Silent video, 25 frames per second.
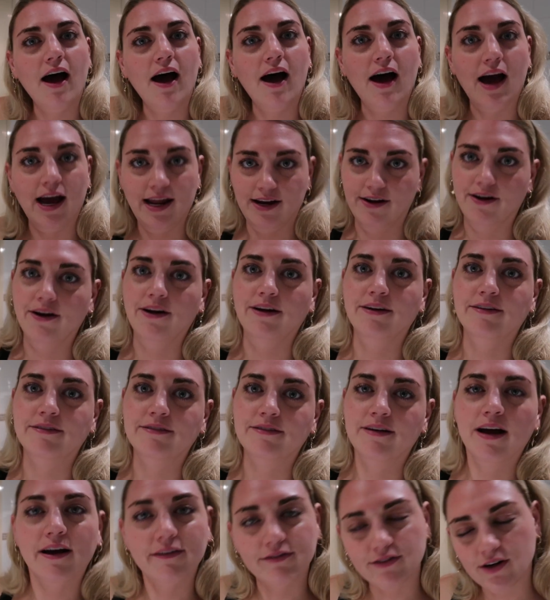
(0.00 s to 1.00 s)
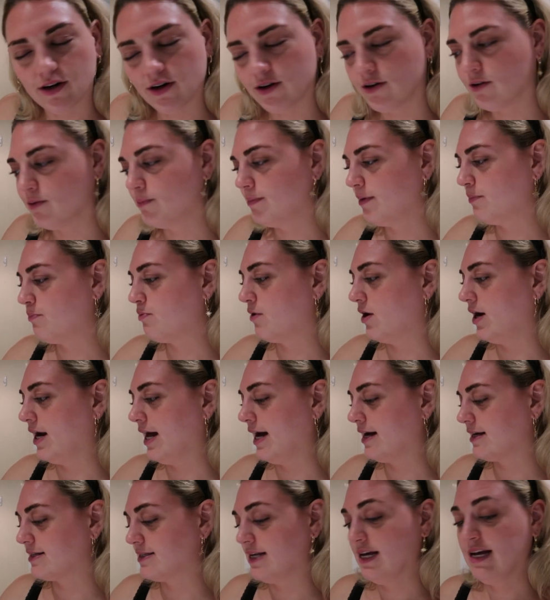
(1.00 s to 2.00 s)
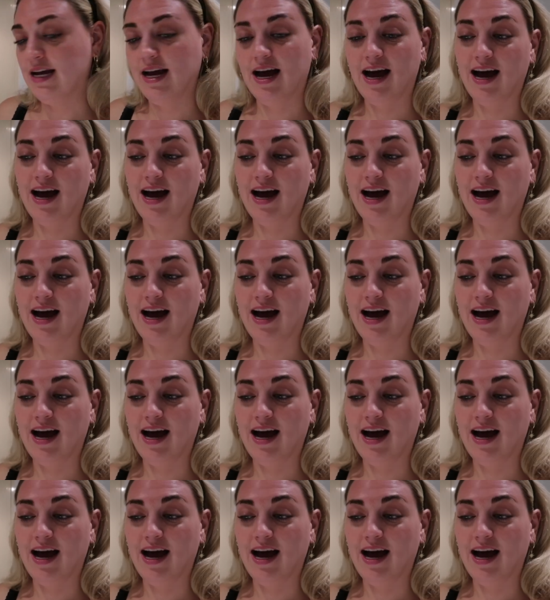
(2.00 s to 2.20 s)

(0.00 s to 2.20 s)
I don't. I've got all my products.